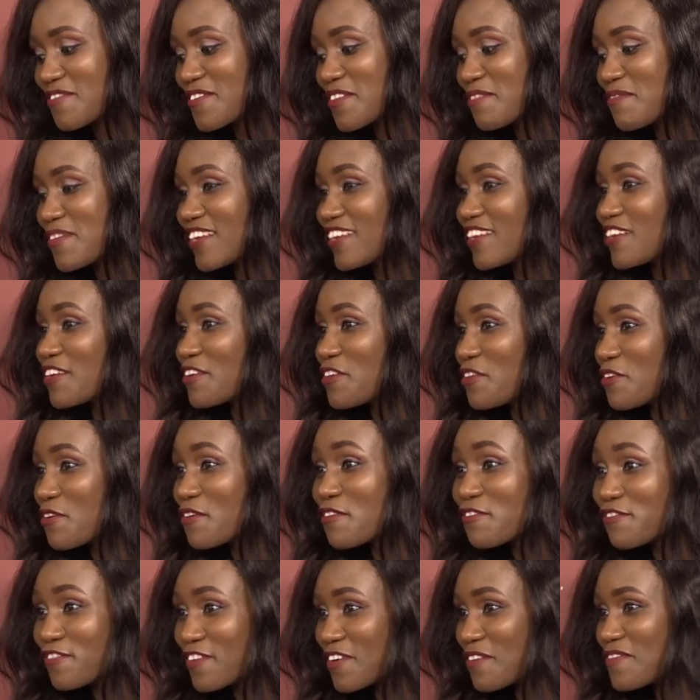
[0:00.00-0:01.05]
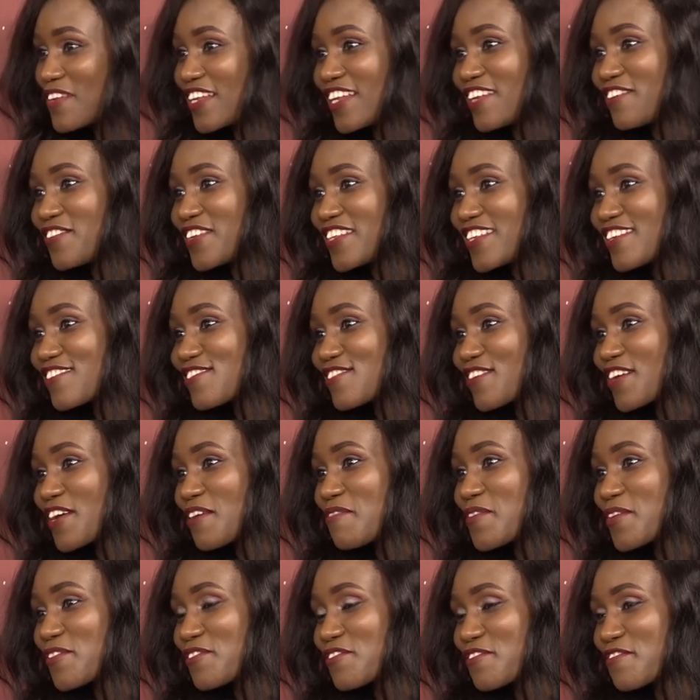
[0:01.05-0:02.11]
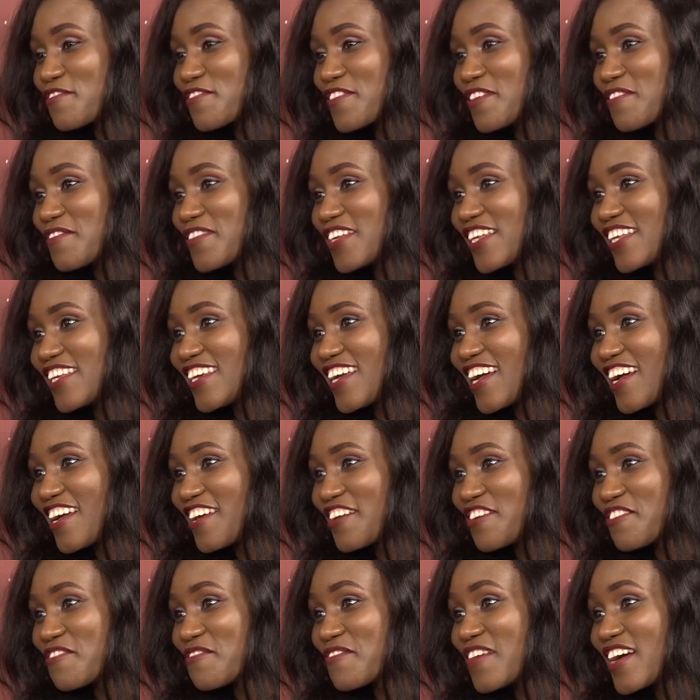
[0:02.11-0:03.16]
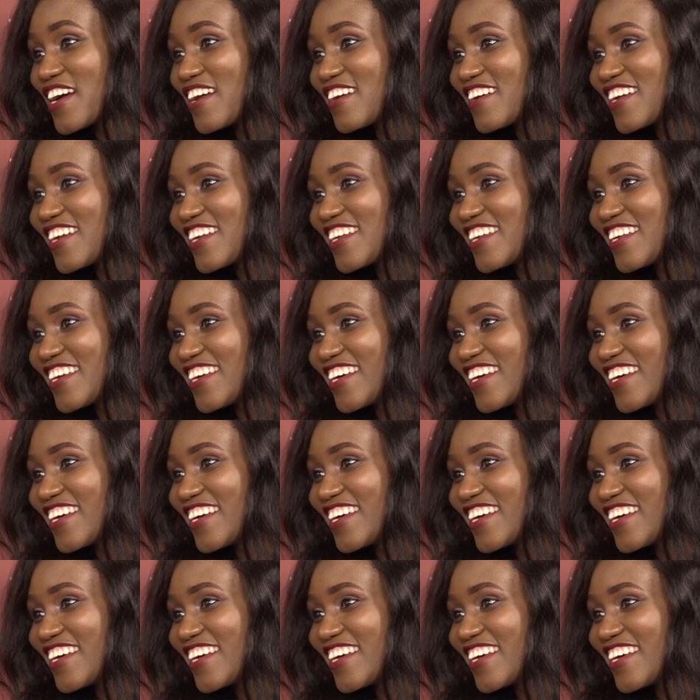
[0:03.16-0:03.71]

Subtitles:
Maybe your family, we didn't talk about your family. You're married?